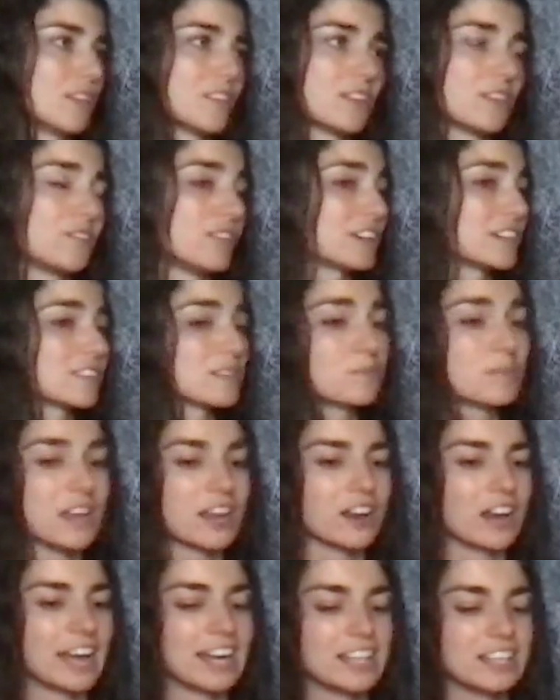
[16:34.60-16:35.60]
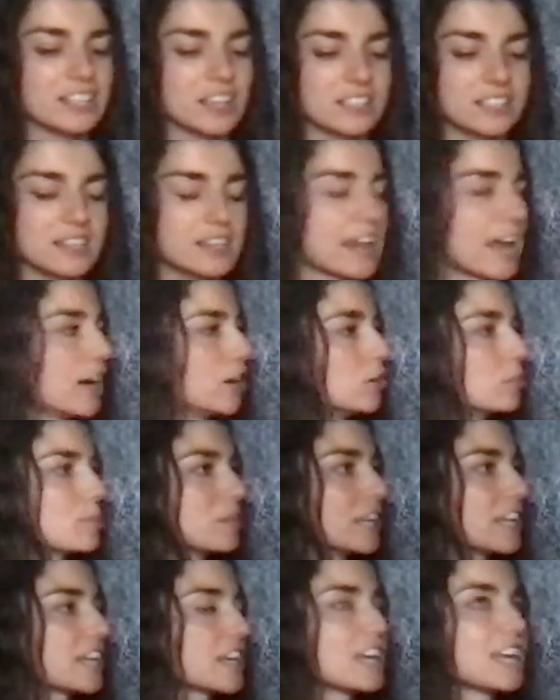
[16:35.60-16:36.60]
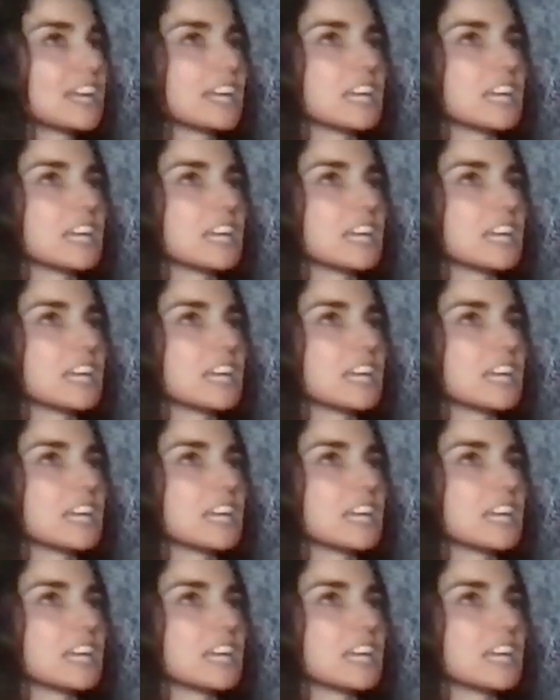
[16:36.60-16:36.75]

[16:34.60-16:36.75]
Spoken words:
The victim there, and it doesn't help, like,